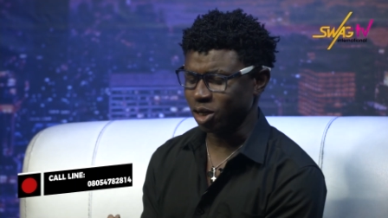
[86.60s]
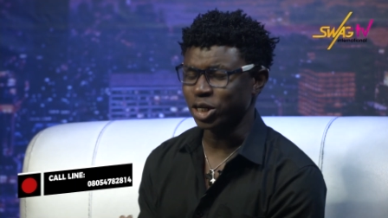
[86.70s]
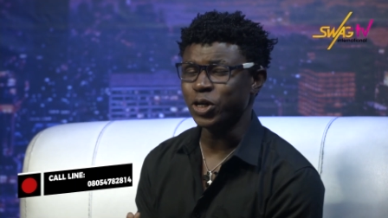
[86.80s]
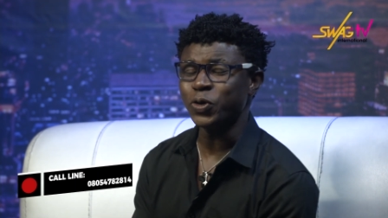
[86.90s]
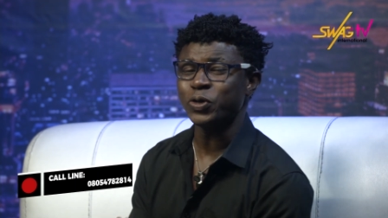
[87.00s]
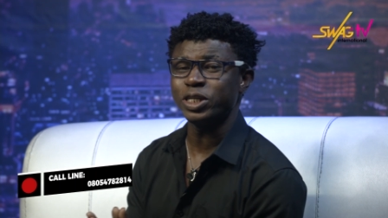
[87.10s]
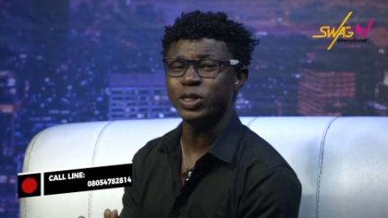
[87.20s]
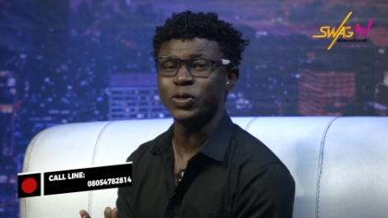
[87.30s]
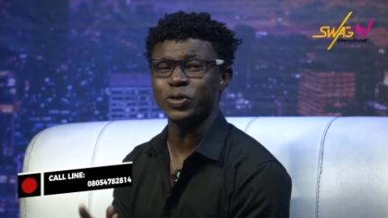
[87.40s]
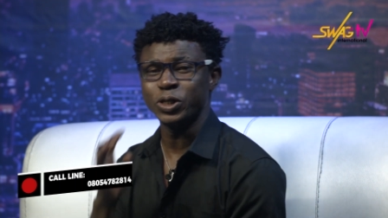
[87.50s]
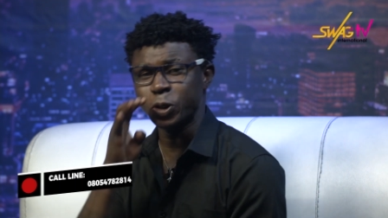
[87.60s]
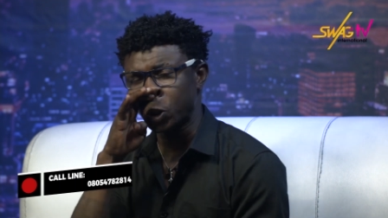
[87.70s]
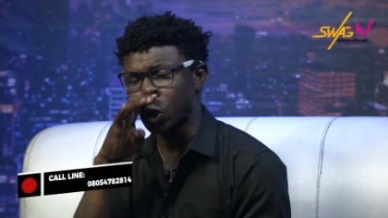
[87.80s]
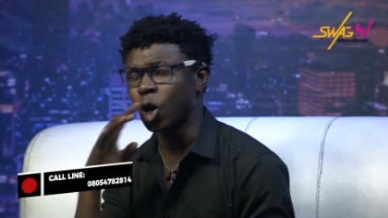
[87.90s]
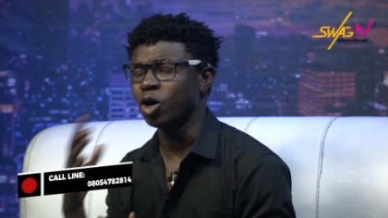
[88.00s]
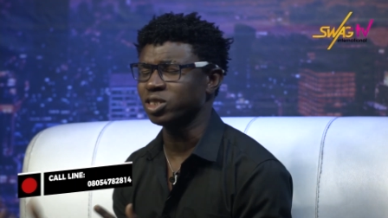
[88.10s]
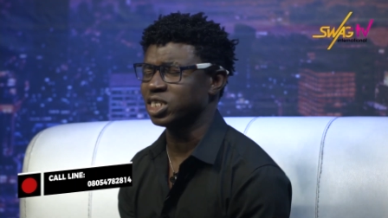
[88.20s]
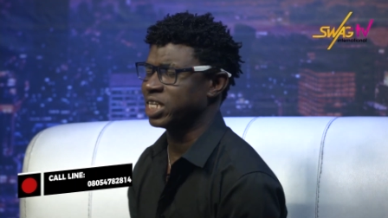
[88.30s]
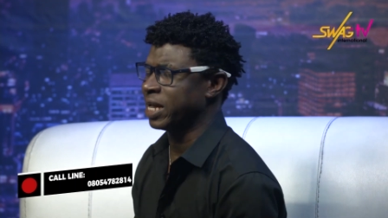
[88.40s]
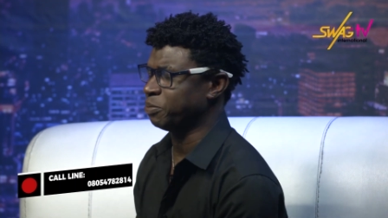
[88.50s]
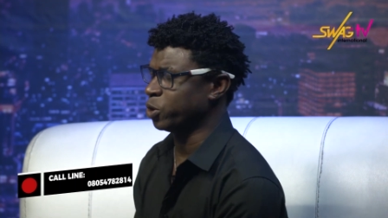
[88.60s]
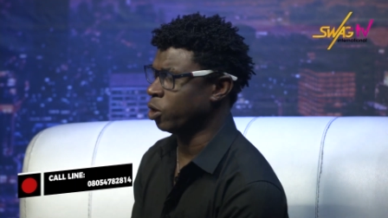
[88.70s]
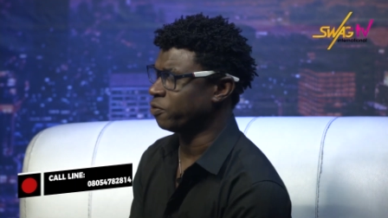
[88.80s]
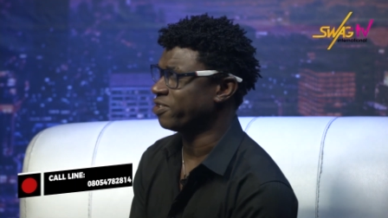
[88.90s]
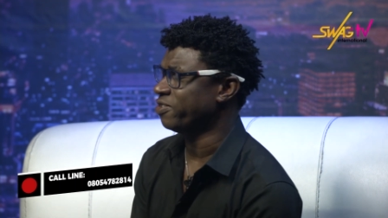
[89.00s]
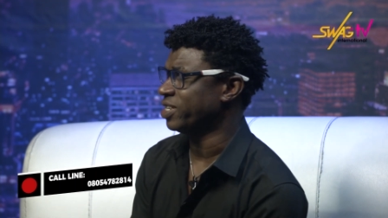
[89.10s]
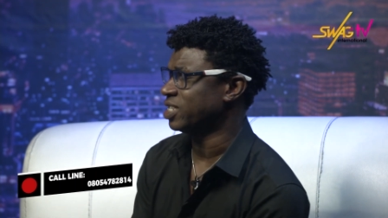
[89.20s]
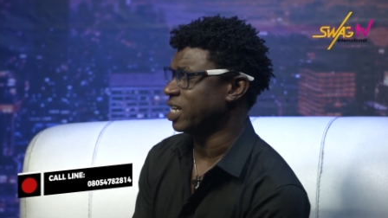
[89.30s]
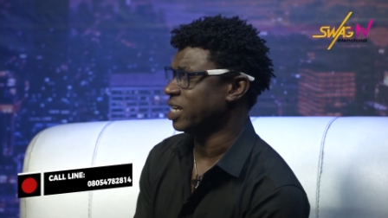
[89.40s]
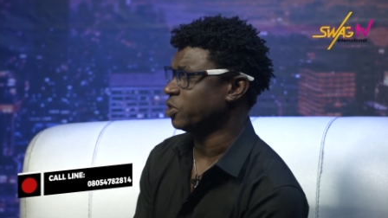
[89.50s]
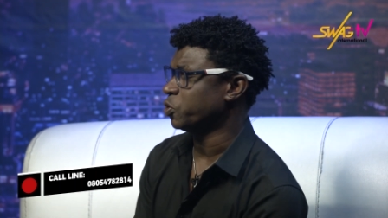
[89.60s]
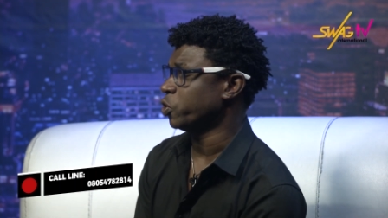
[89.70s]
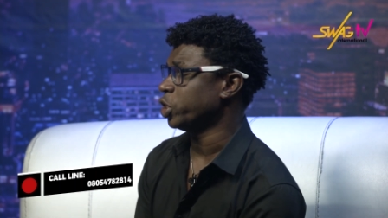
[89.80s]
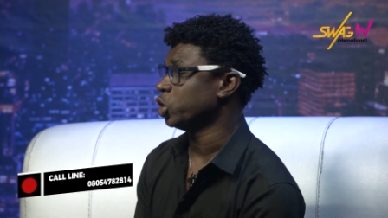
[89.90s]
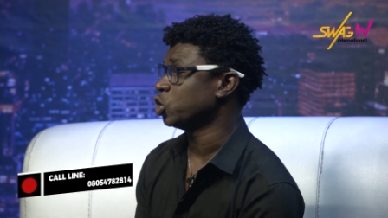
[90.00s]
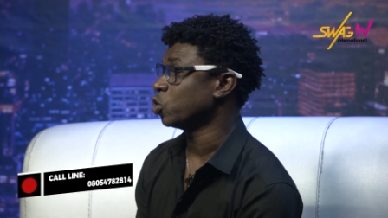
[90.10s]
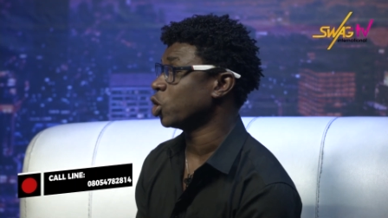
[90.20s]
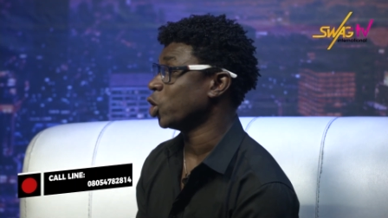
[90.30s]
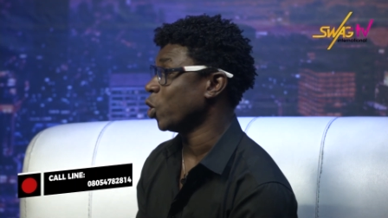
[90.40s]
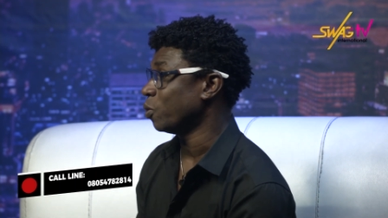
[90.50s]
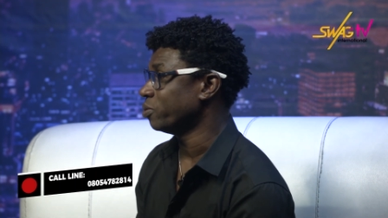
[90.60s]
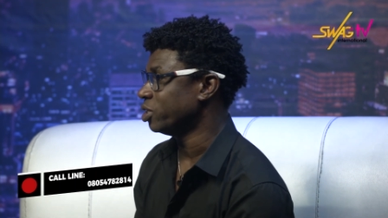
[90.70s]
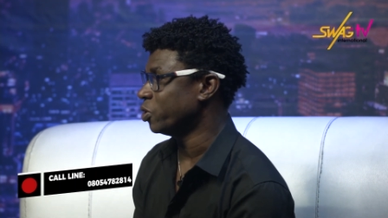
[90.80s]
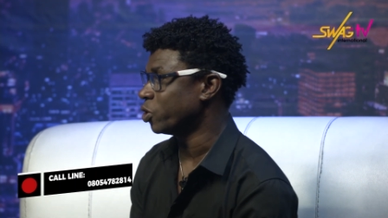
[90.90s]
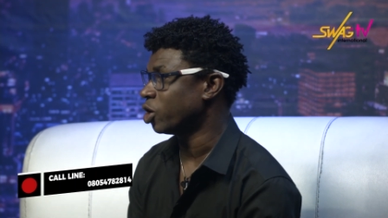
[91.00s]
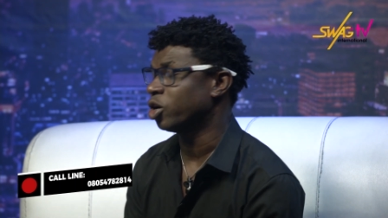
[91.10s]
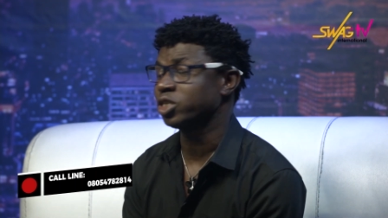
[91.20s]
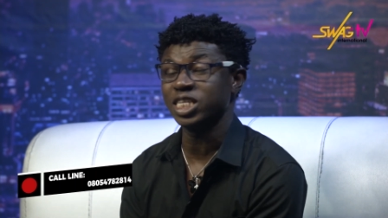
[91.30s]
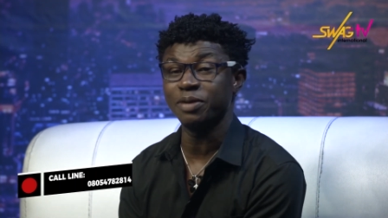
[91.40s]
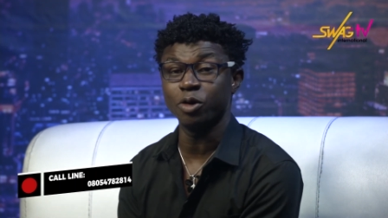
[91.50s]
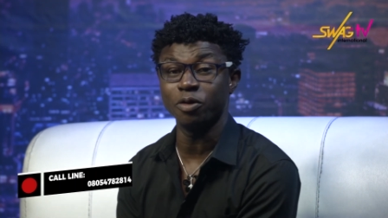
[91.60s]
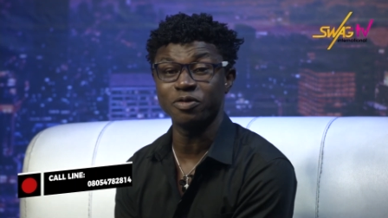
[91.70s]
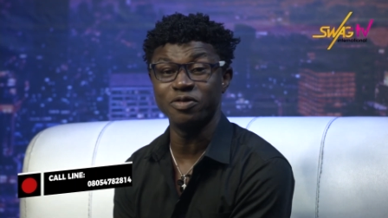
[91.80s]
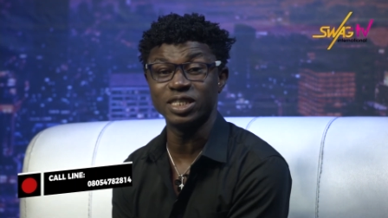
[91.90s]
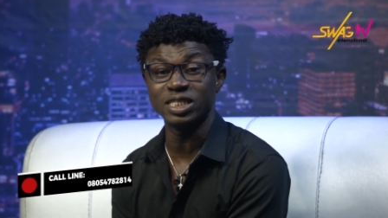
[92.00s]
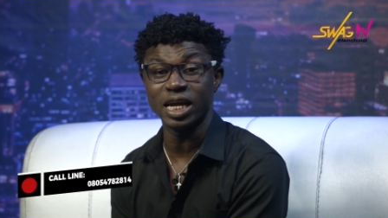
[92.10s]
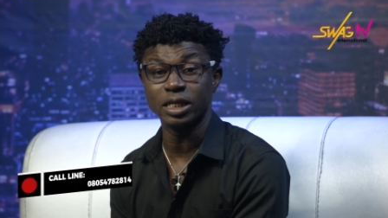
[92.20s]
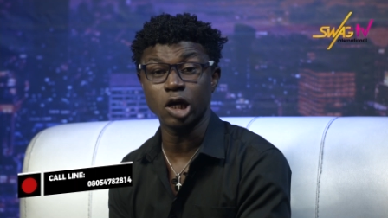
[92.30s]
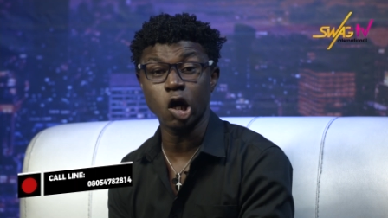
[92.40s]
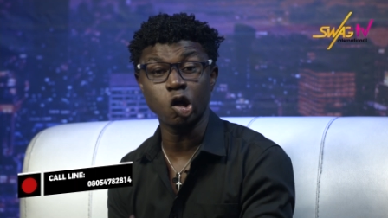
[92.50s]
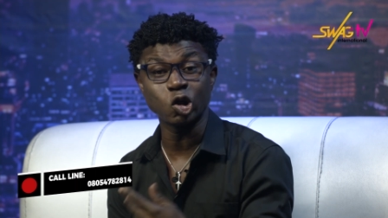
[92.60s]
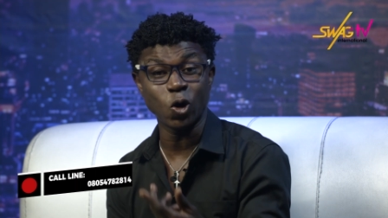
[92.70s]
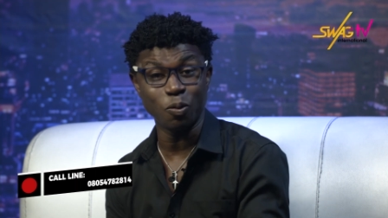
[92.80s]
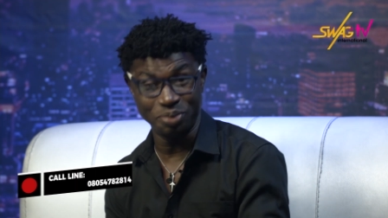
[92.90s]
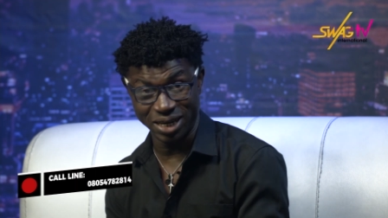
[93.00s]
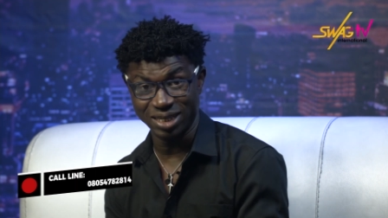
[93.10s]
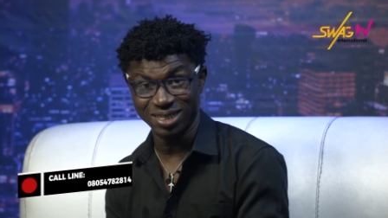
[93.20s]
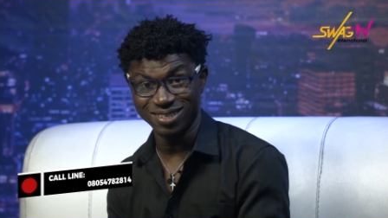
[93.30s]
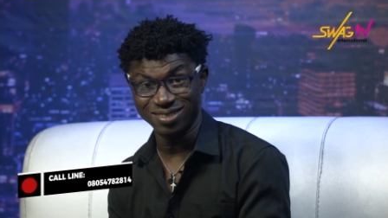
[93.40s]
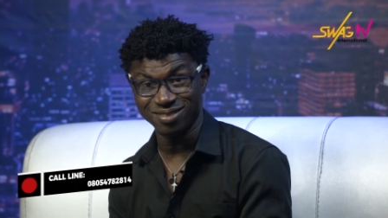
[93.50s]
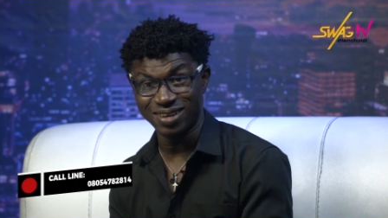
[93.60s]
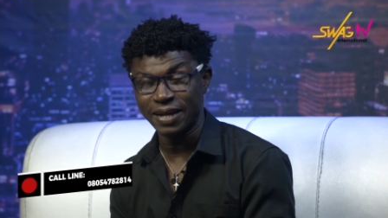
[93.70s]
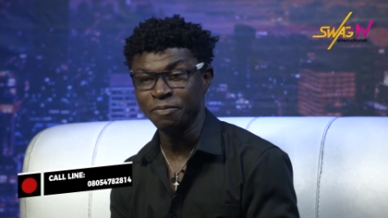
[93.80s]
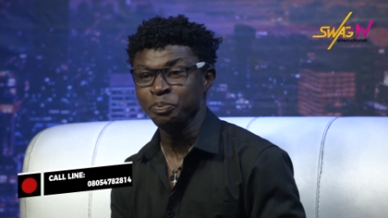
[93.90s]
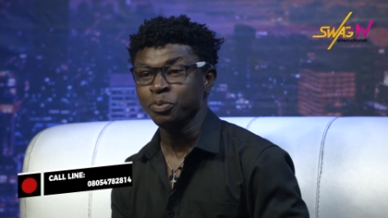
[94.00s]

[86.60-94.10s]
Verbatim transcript: the old, the old, the old concept of Christian going to club, the old concept of Christian clubbing. All right.